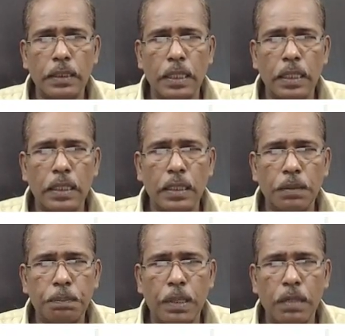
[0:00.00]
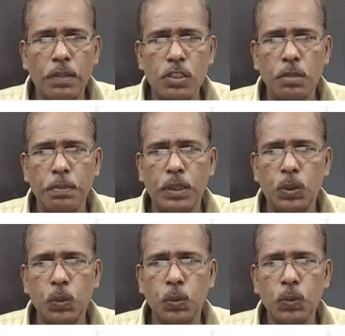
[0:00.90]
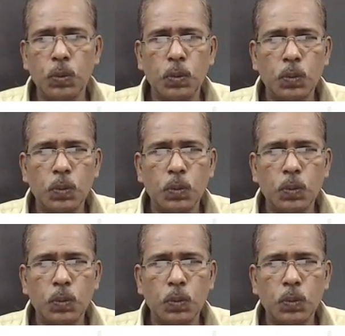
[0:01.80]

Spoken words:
the power should be 2,